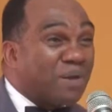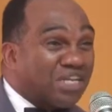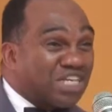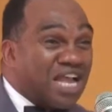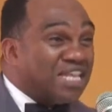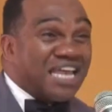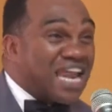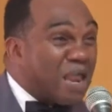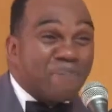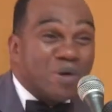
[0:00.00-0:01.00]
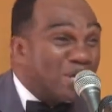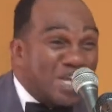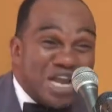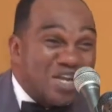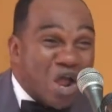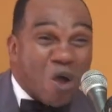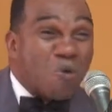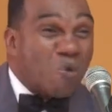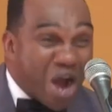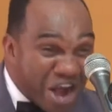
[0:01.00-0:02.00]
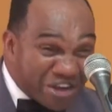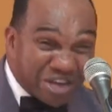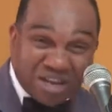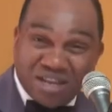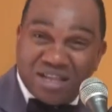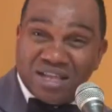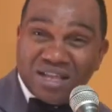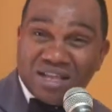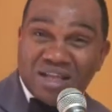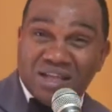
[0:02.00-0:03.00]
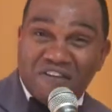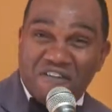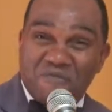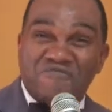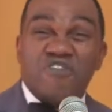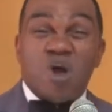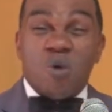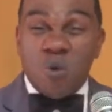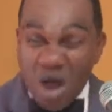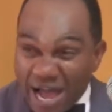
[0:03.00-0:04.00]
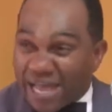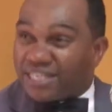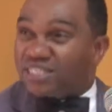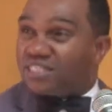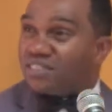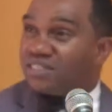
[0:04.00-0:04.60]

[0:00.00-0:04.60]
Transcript: pleasure that ain't putting in no work. For what?